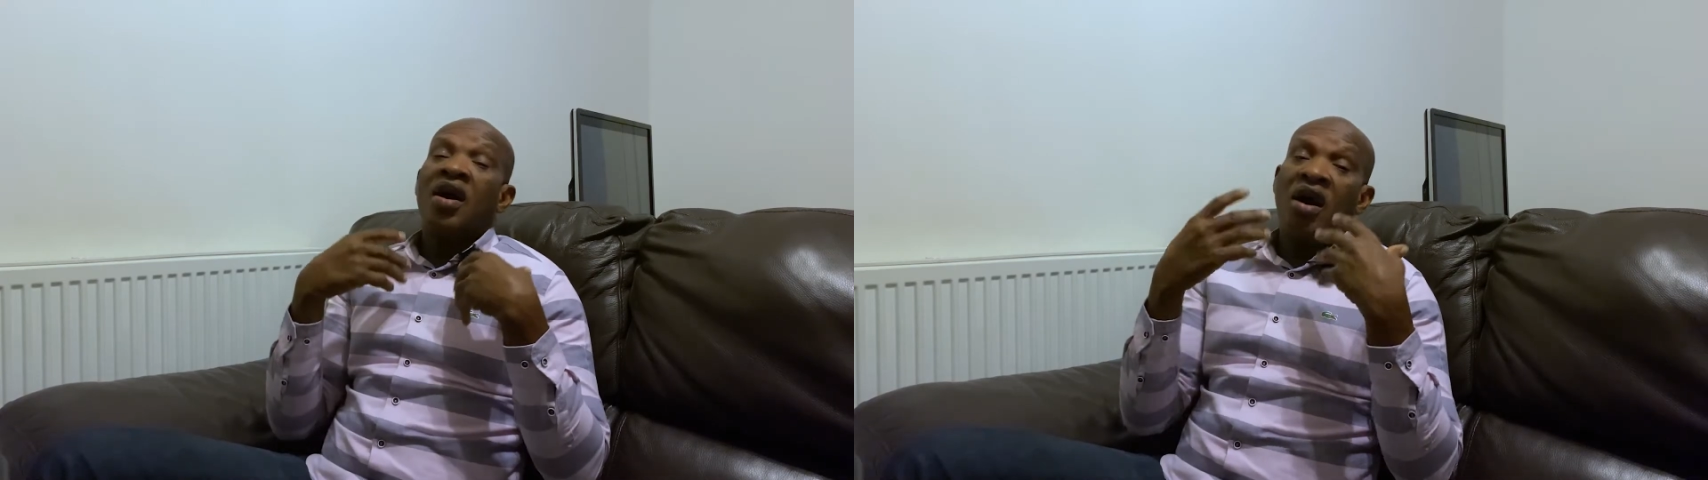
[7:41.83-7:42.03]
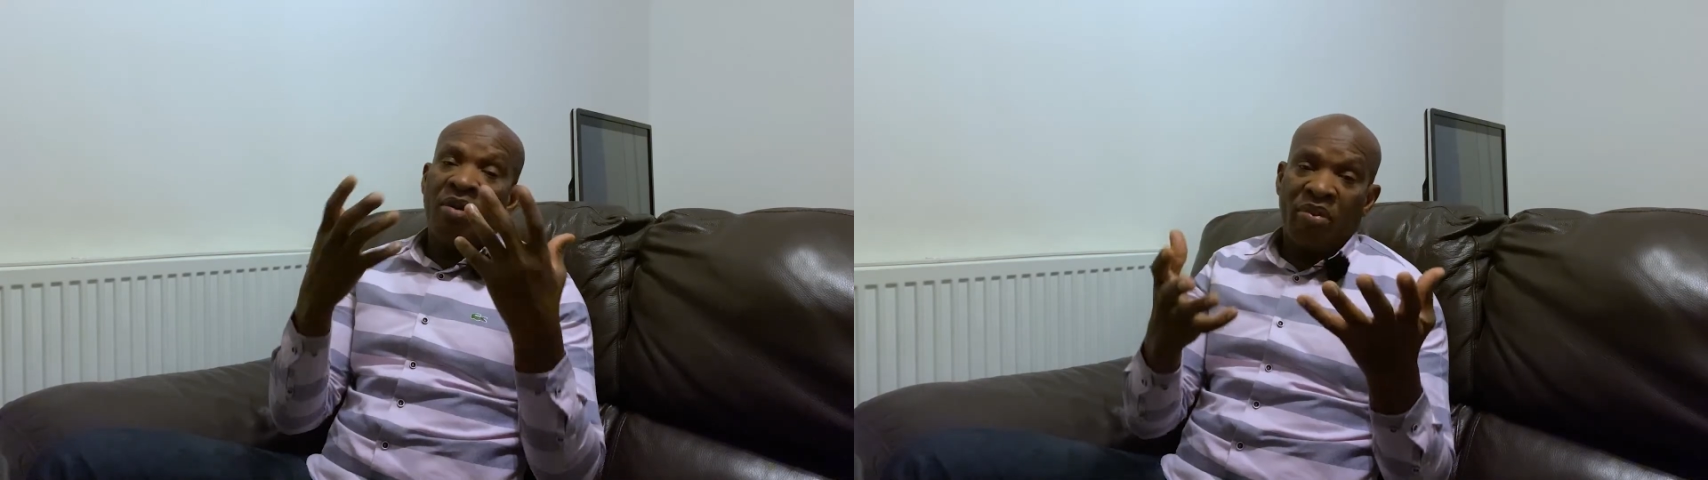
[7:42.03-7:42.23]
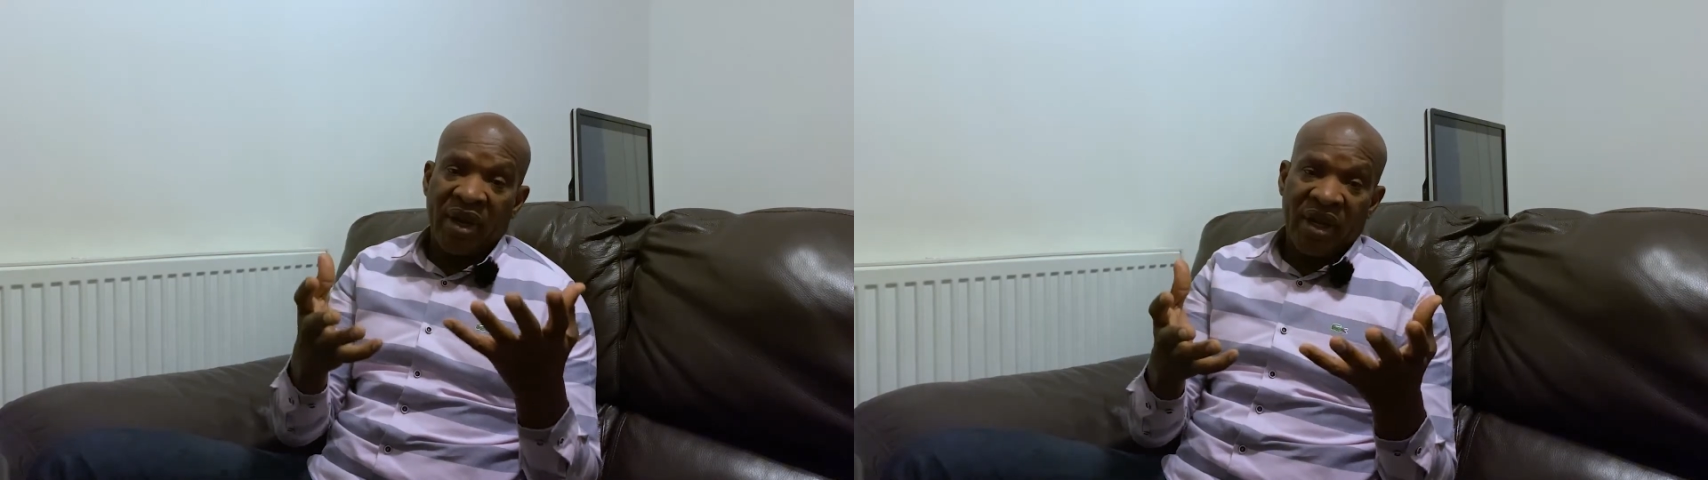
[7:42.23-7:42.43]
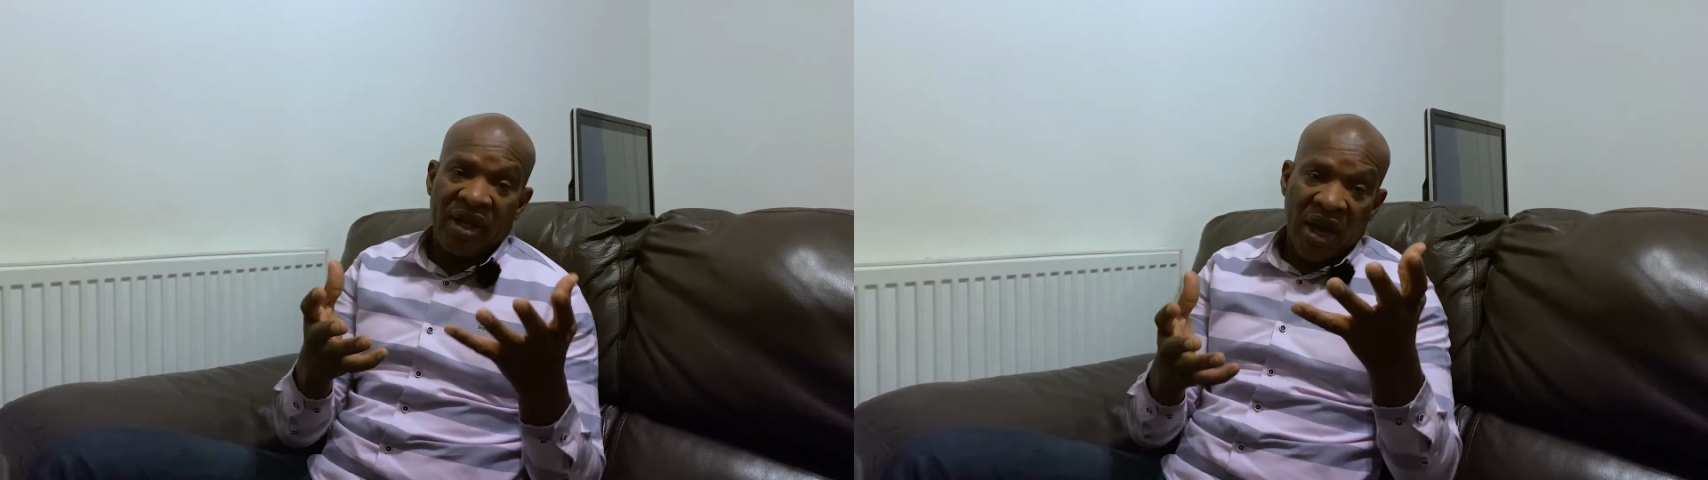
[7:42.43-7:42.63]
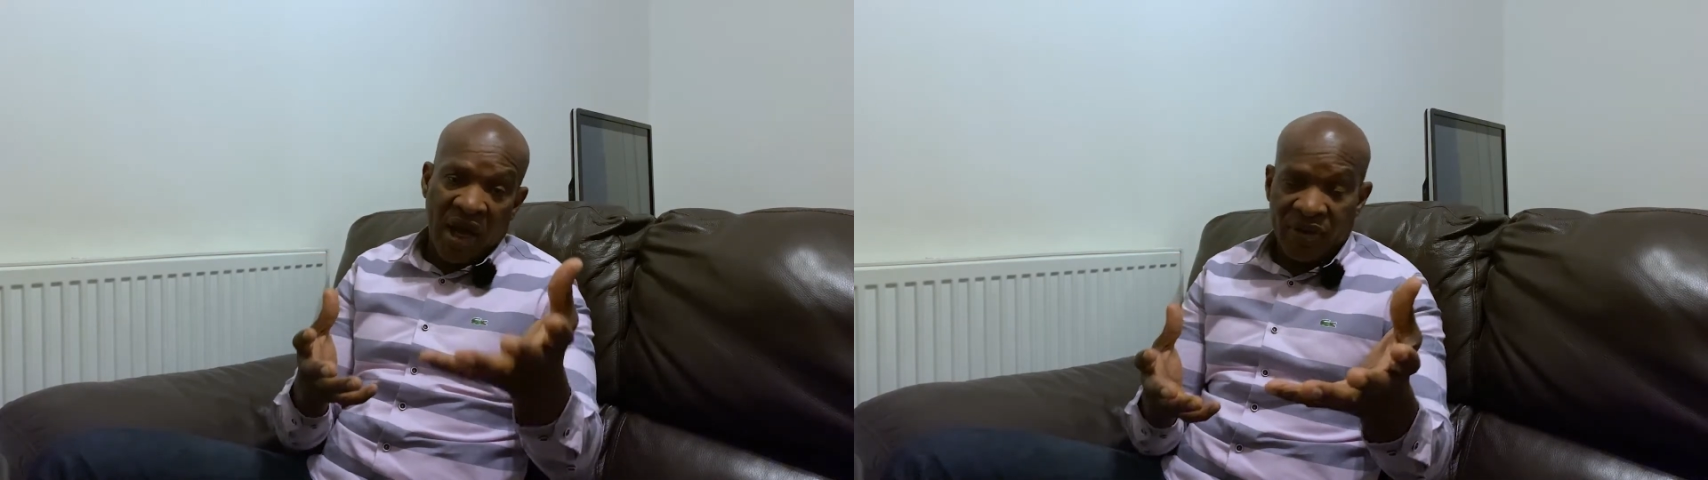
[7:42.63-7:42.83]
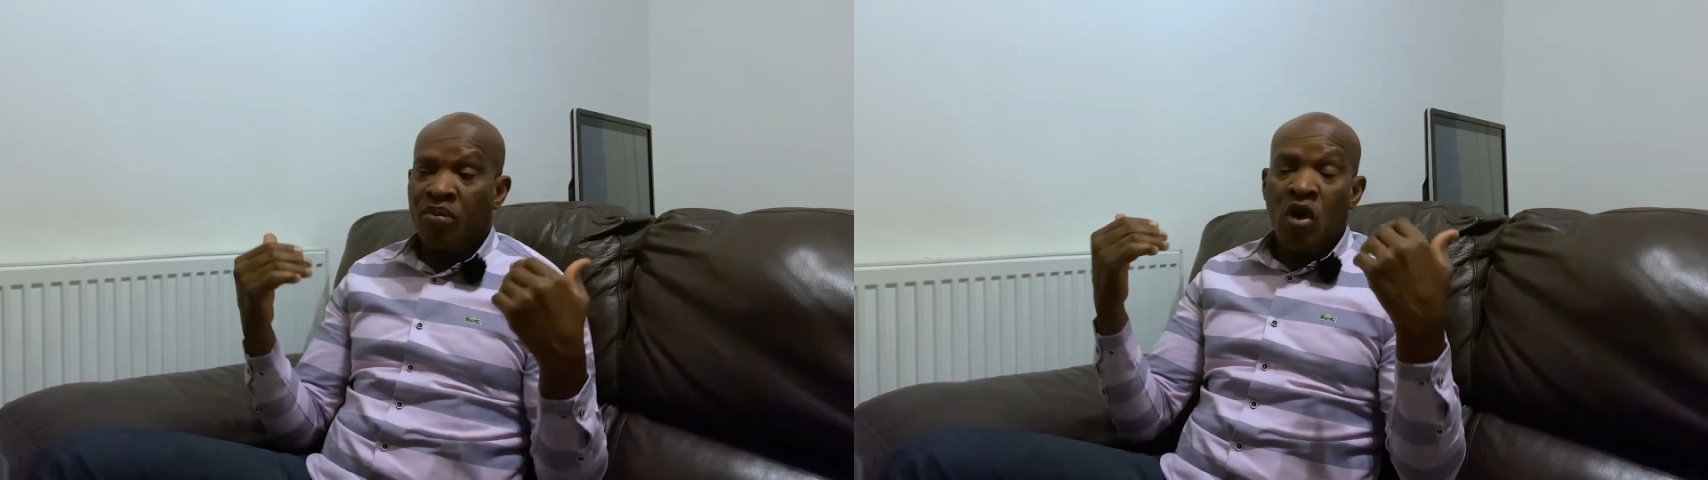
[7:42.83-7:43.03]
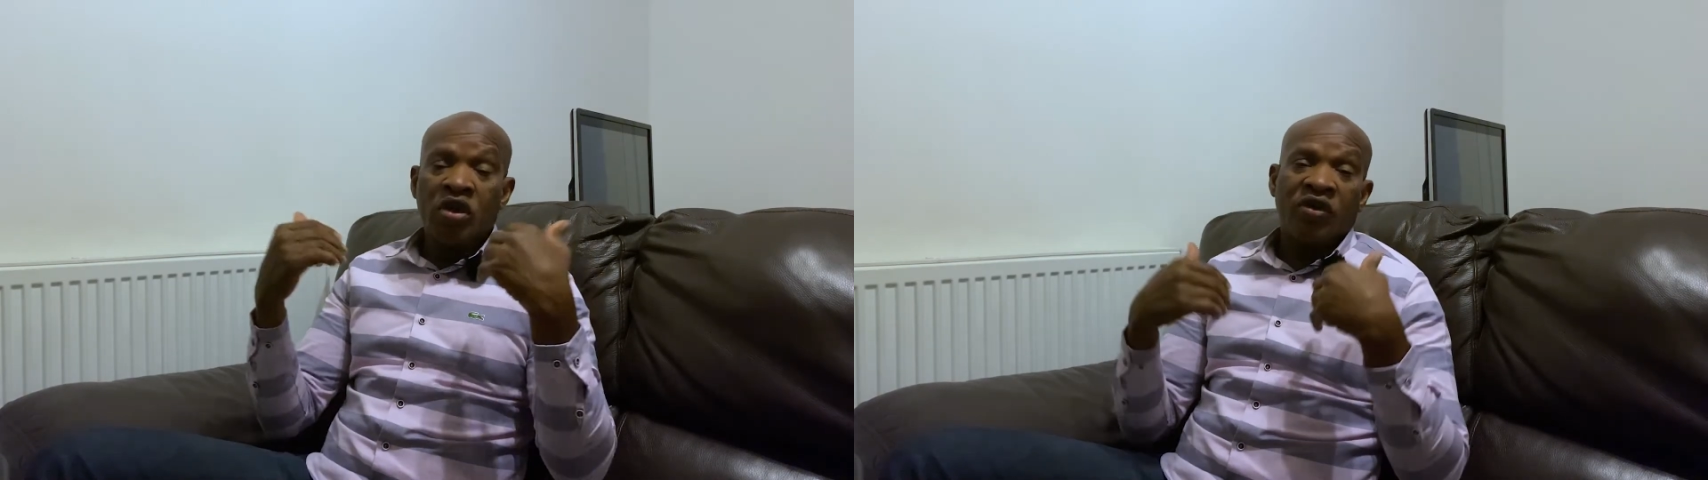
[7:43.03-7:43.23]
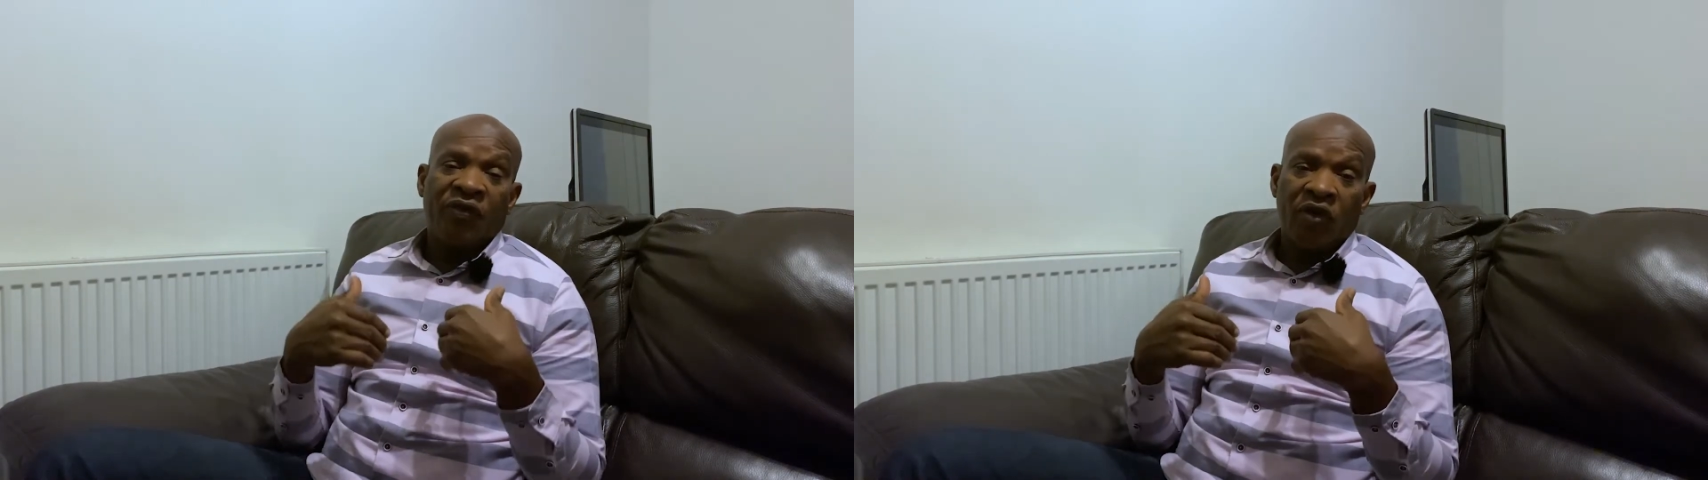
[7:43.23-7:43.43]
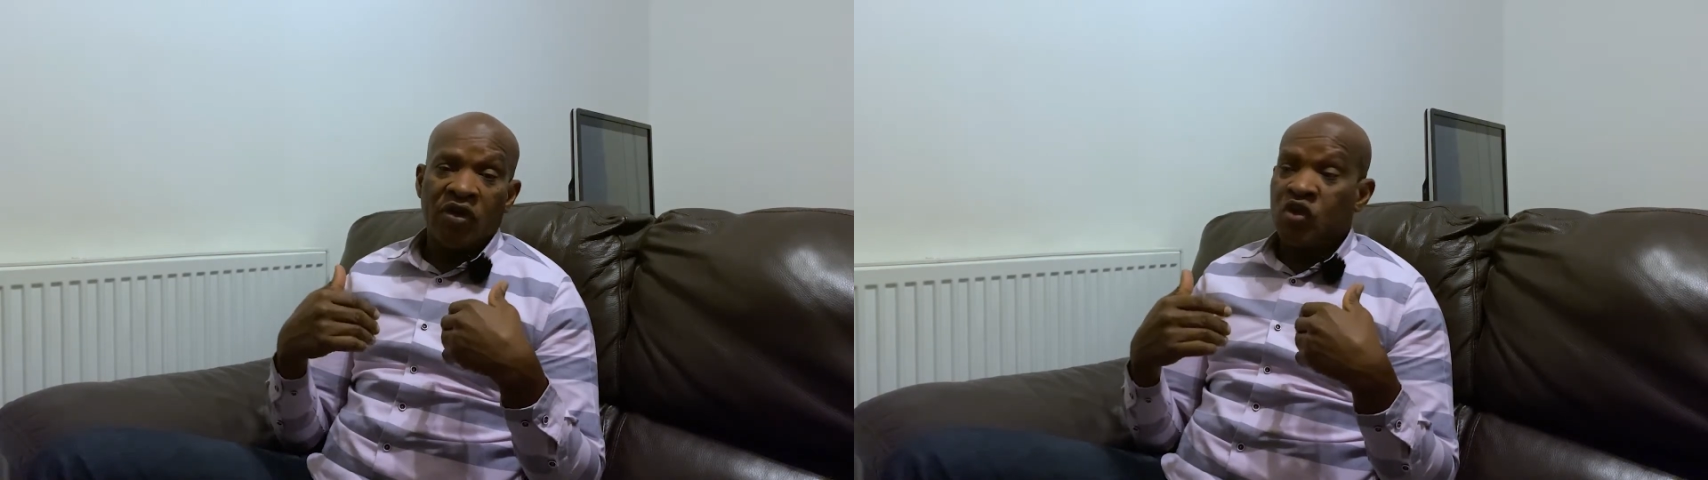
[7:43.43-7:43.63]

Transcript: I'm bringing it out. Most of